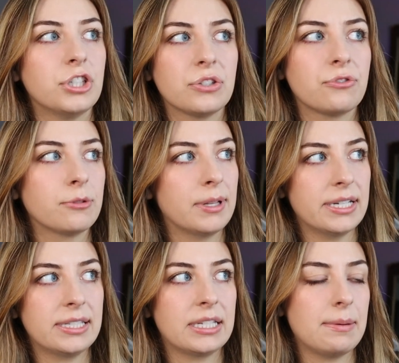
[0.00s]
just from
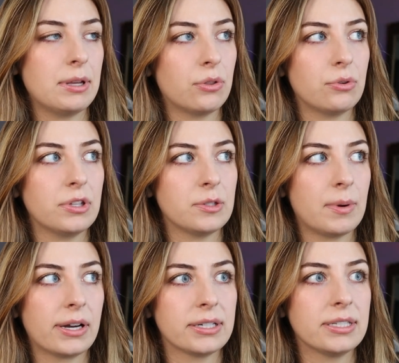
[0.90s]
like skimming through this
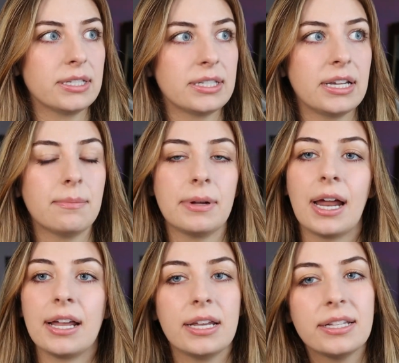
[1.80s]
practice exam,
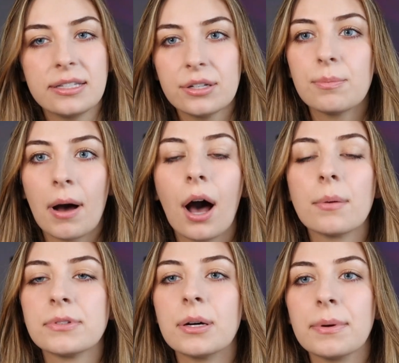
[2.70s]
but I, it still
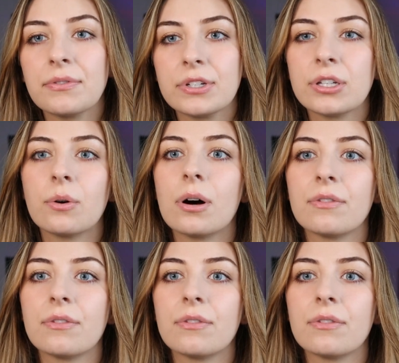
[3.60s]
pops up every so